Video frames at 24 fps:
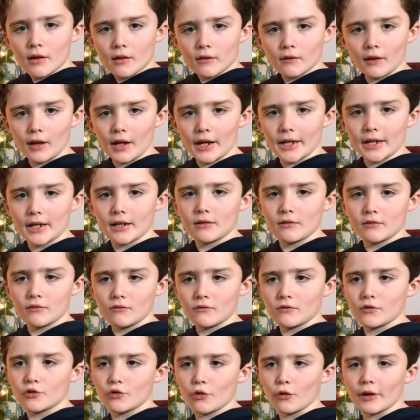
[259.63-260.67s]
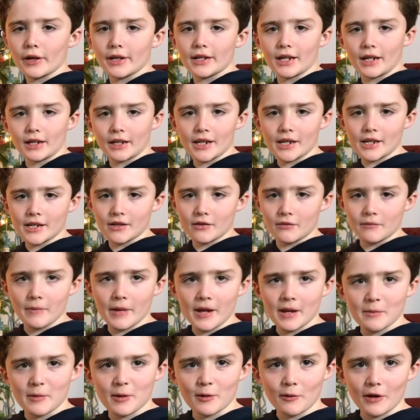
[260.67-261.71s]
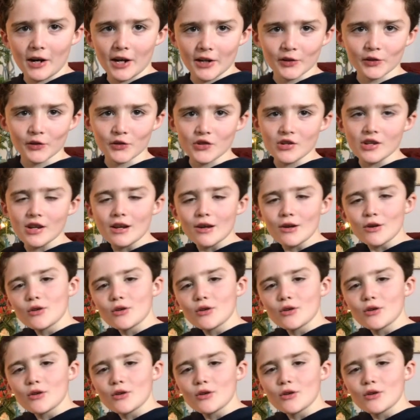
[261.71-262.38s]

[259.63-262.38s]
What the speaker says: like toy duckies and baby rattles.